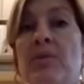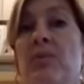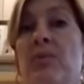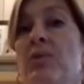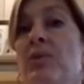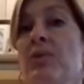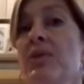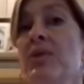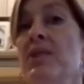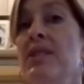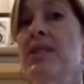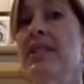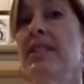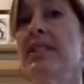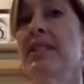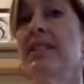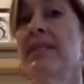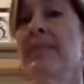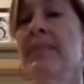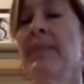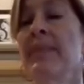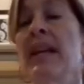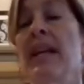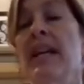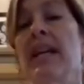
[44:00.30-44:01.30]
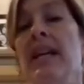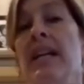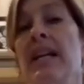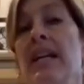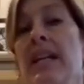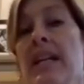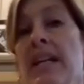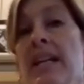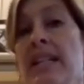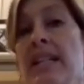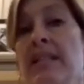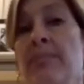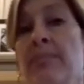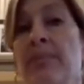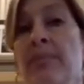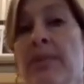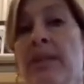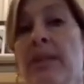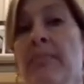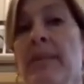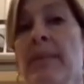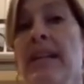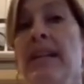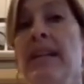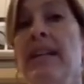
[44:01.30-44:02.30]
oranges in a
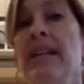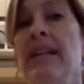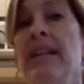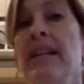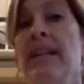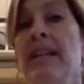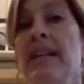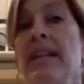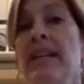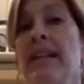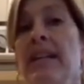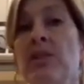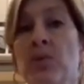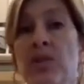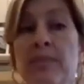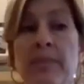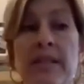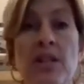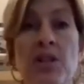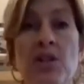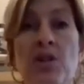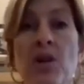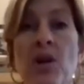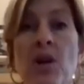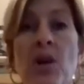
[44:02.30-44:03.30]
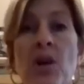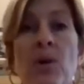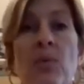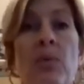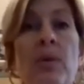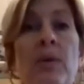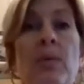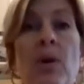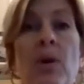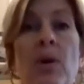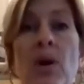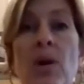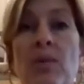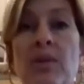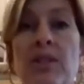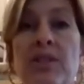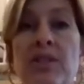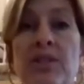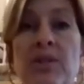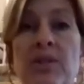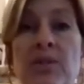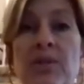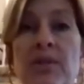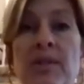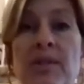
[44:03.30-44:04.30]
spring mix or spinach. We will
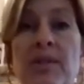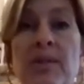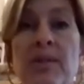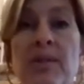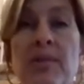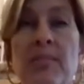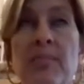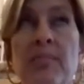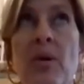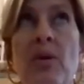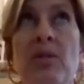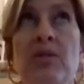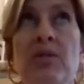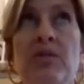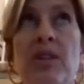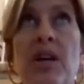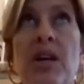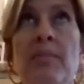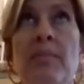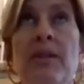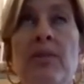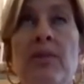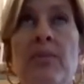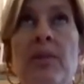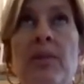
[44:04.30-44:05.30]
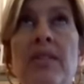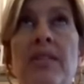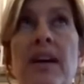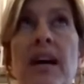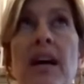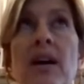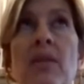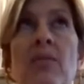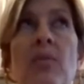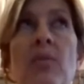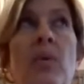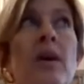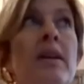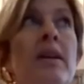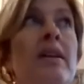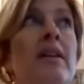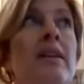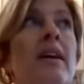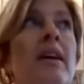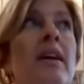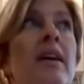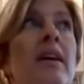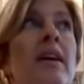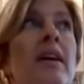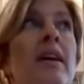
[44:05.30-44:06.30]
always do the balsamic with that
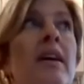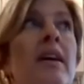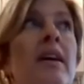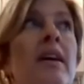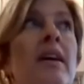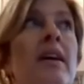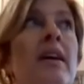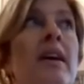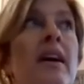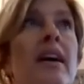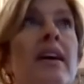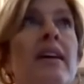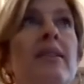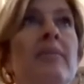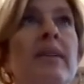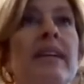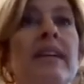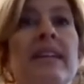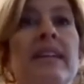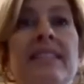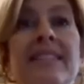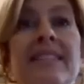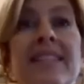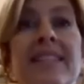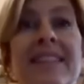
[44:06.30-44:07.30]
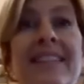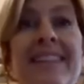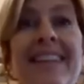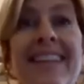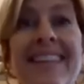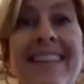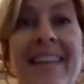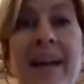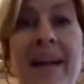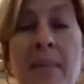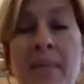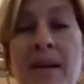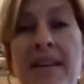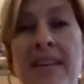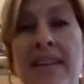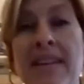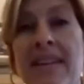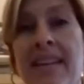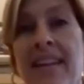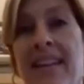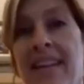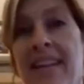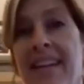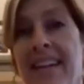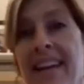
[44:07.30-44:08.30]
one. Um, like I said, the
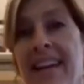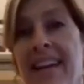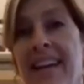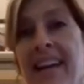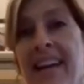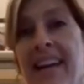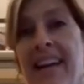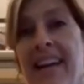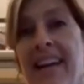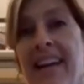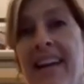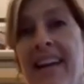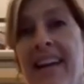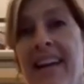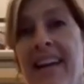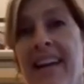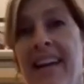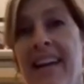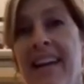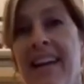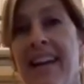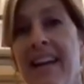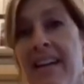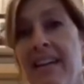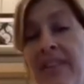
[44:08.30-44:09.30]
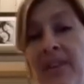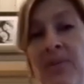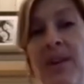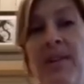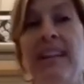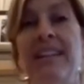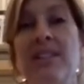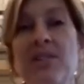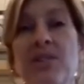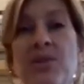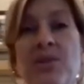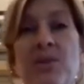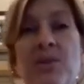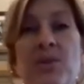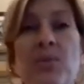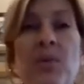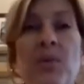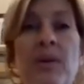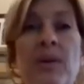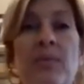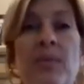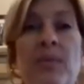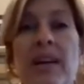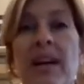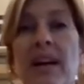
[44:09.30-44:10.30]
lemon and vinaigrette we like to do
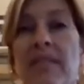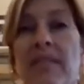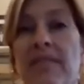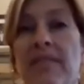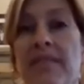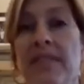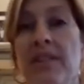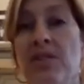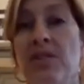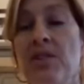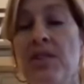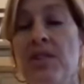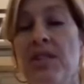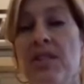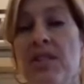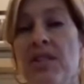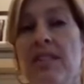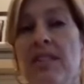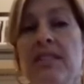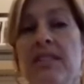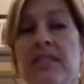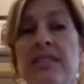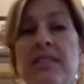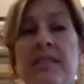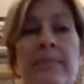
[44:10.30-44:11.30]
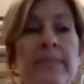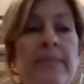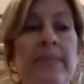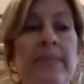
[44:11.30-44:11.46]
when we have fish dishes